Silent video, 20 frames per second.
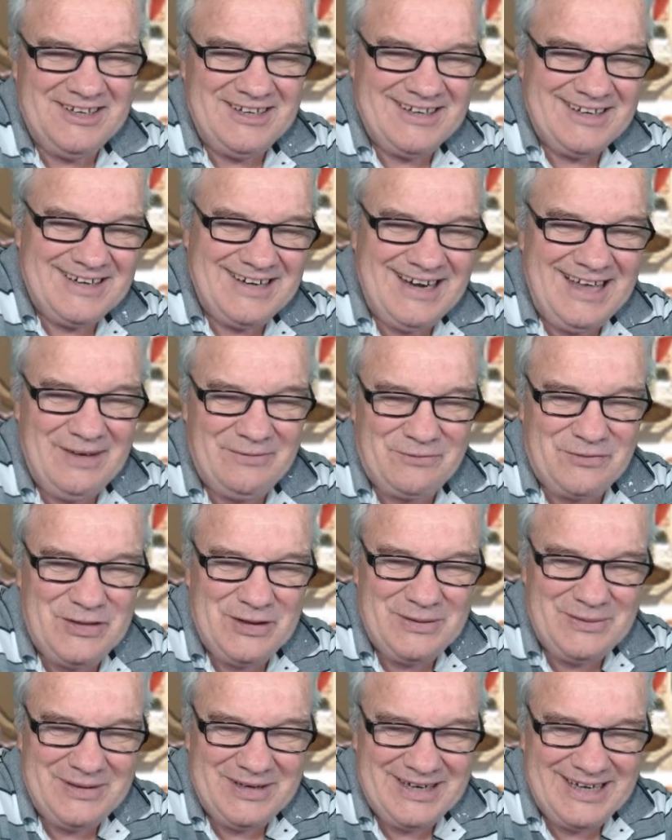
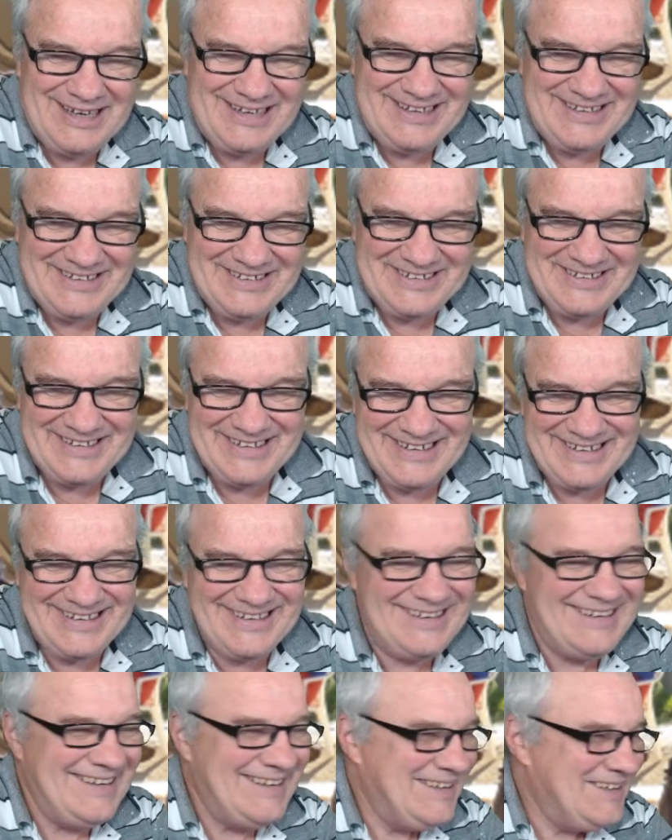the way you
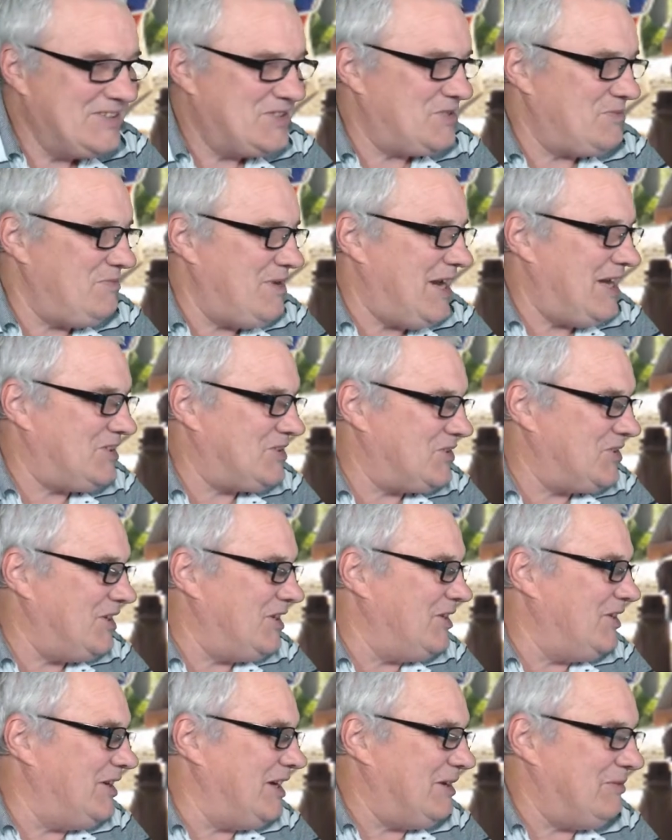smash the
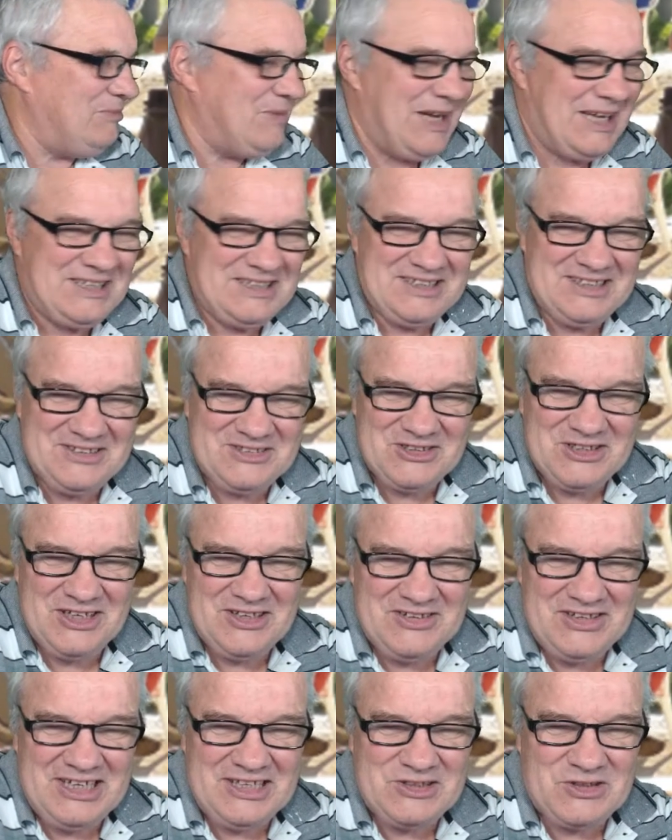like button.
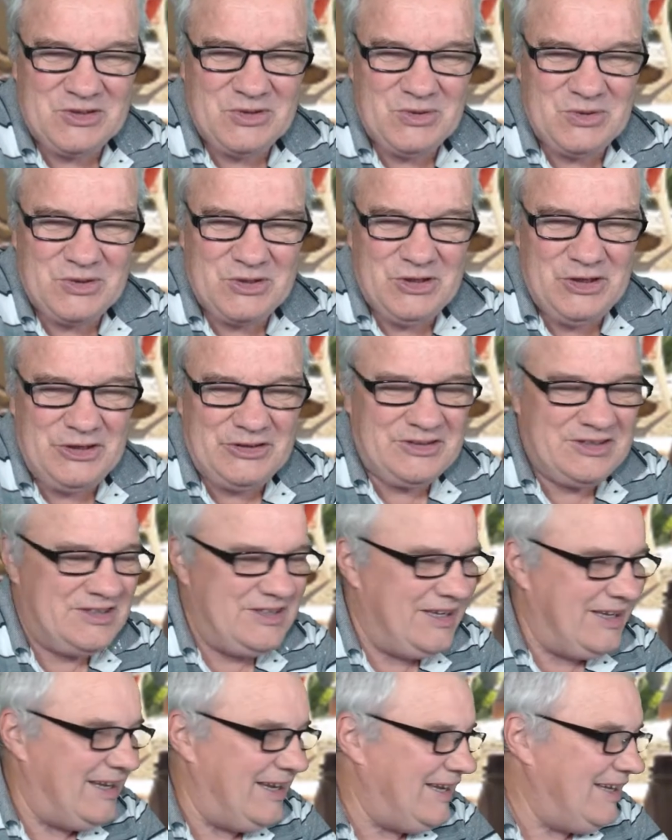So that's all good
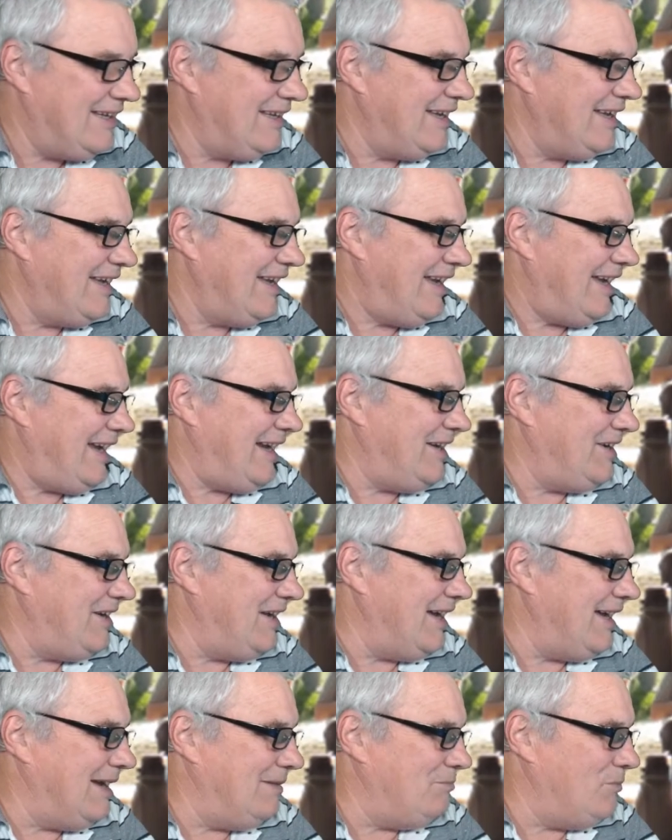there. And
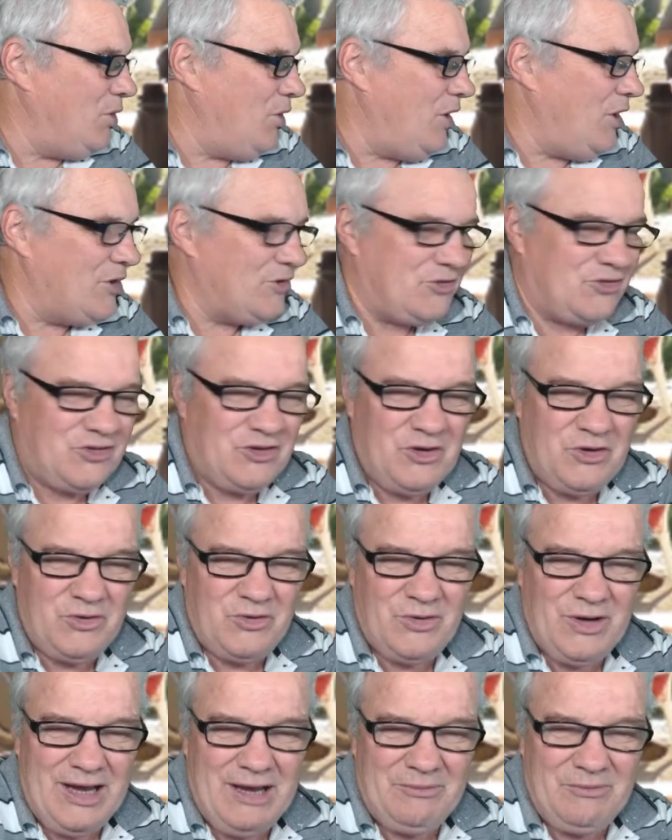Moz,
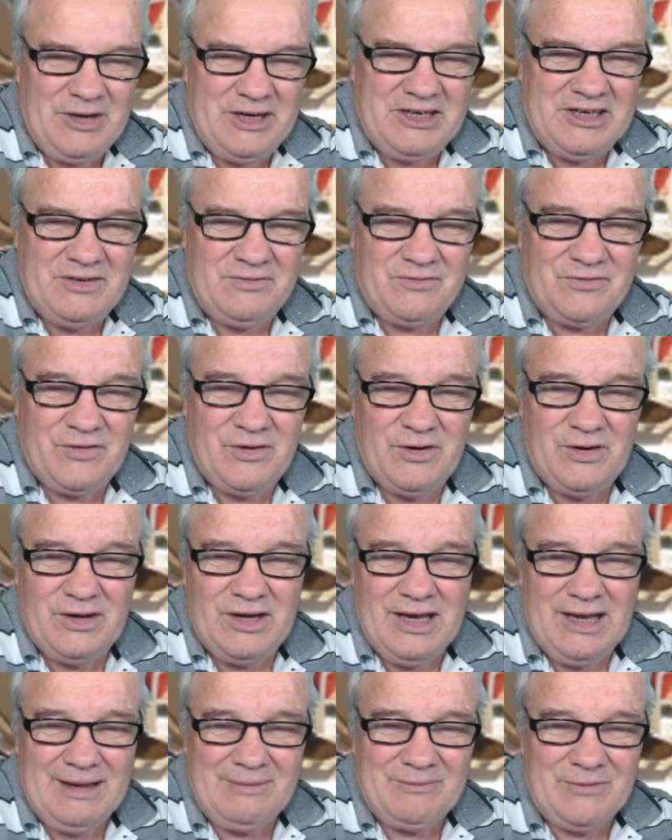who went
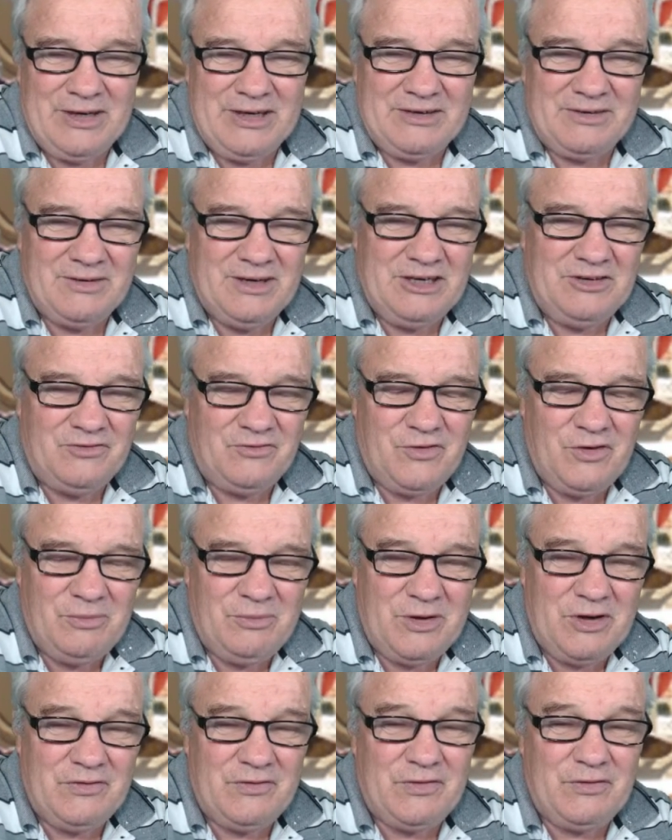in for a
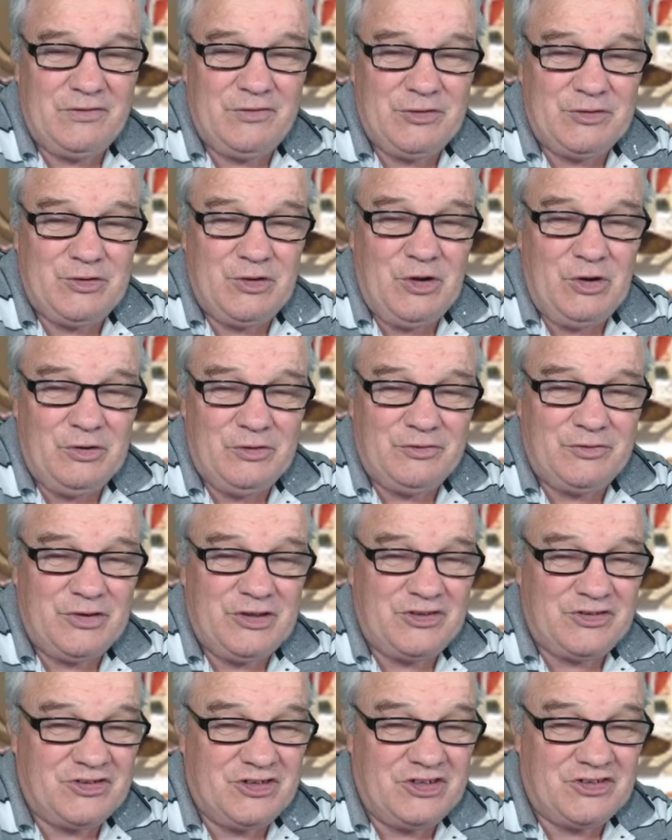bit of a
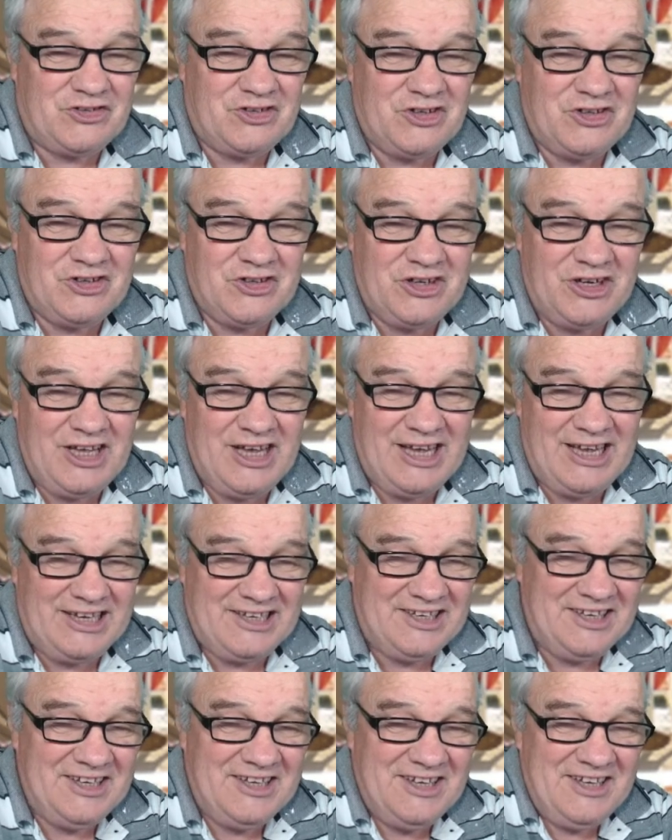photography session
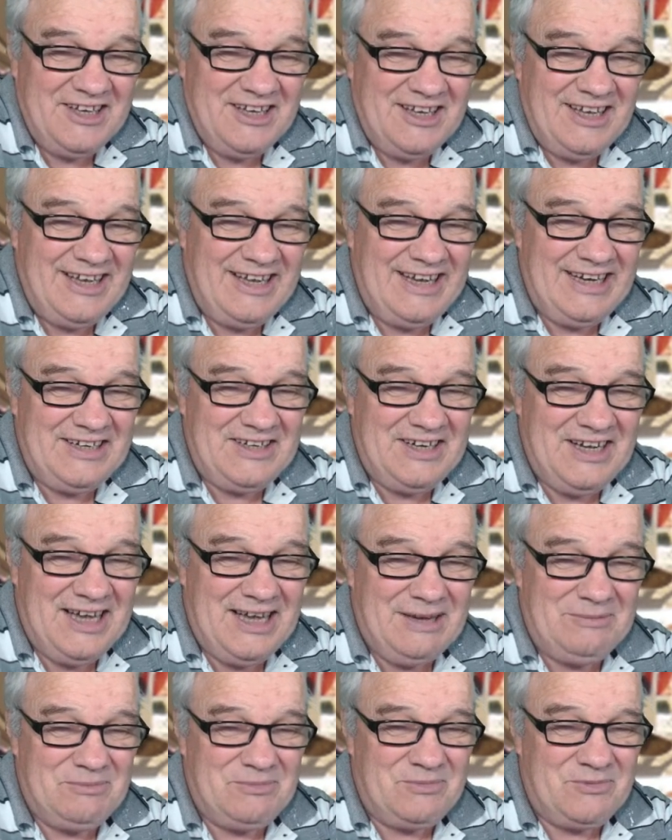today, and
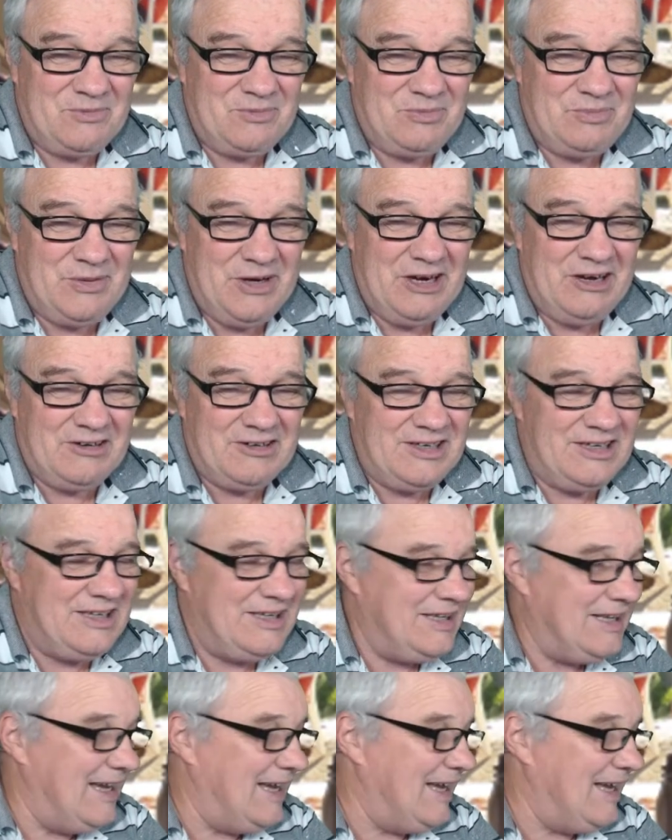apparently